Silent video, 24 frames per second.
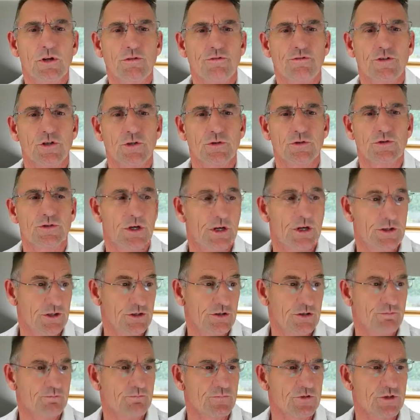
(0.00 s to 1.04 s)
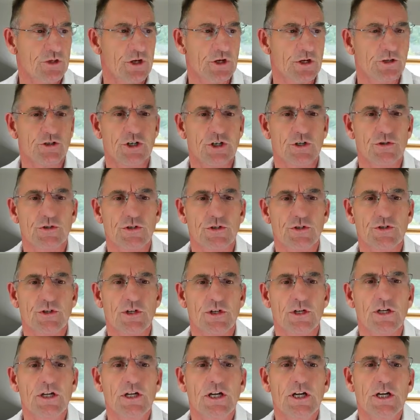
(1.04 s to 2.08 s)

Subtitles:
folks, like this slide shows us that.